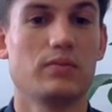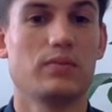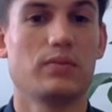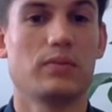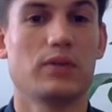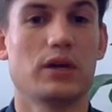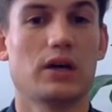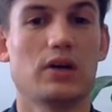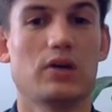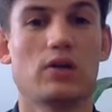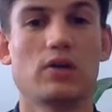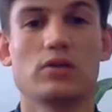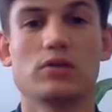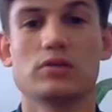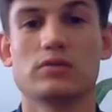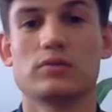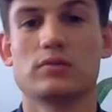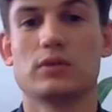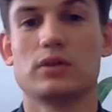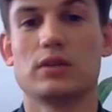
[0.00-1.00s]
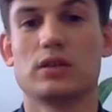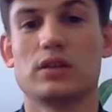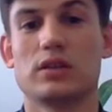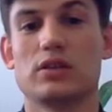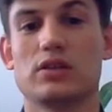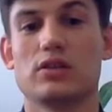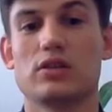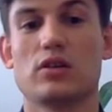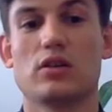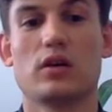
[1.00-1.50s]
But ultimately,
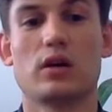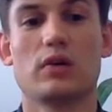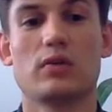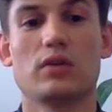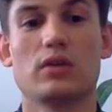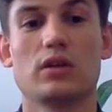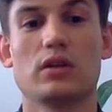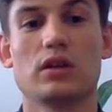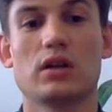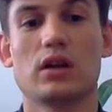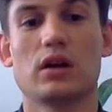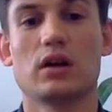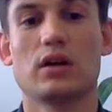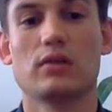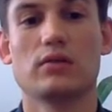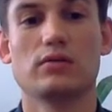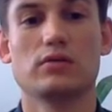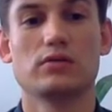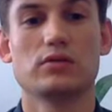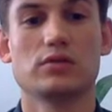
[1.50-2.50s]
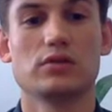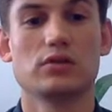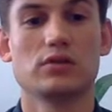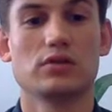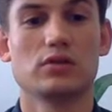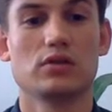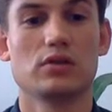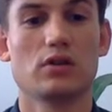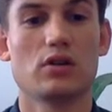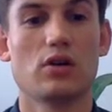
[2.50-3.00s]
I would love to
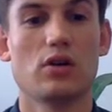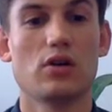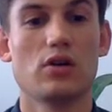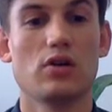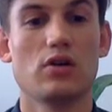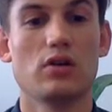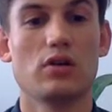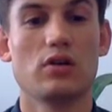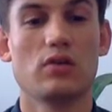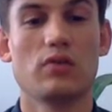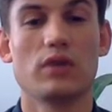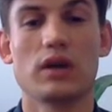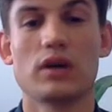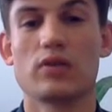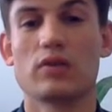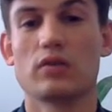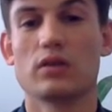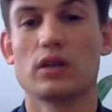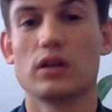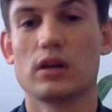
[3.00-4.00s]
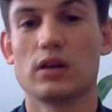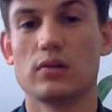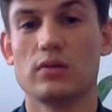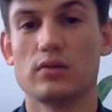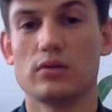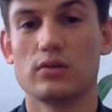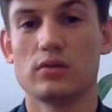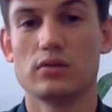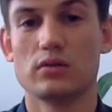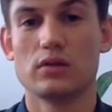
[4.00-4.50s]
own a record
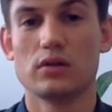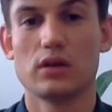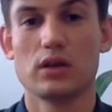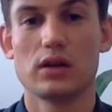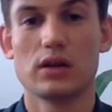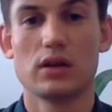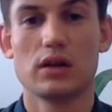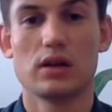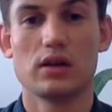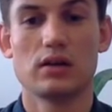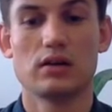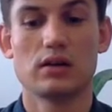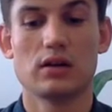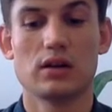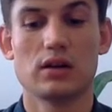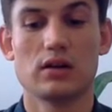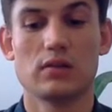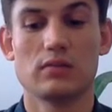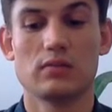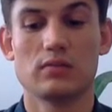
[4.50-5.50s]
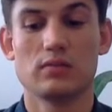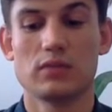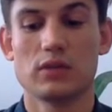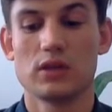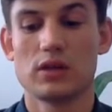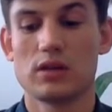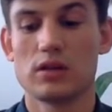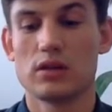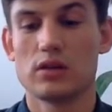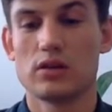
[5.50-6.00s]
label and,
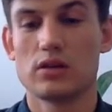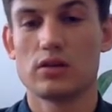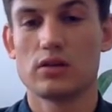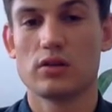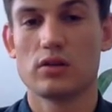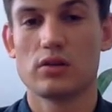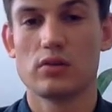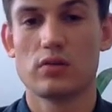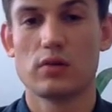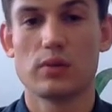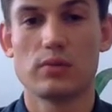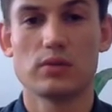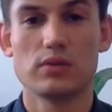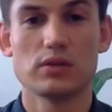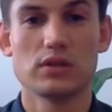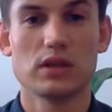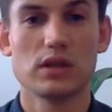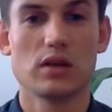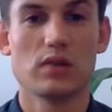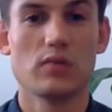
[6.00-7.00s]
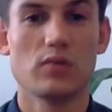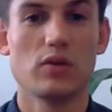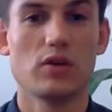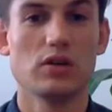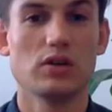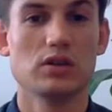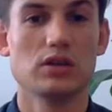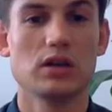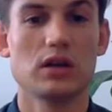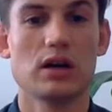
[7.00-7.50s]
represent
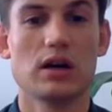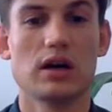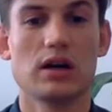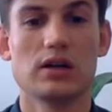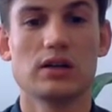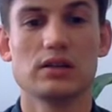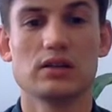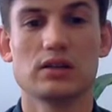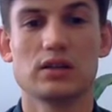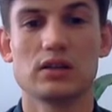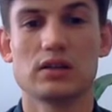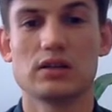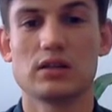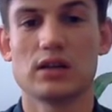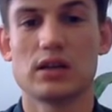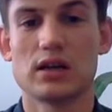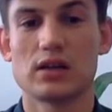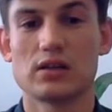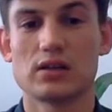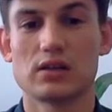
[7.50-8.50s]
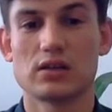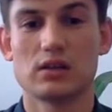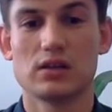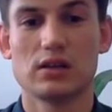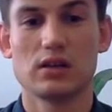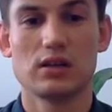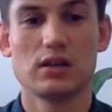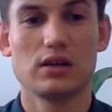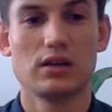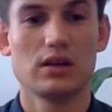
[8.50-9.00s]
emerging artists
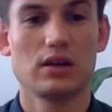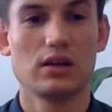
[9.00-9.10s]
internationally,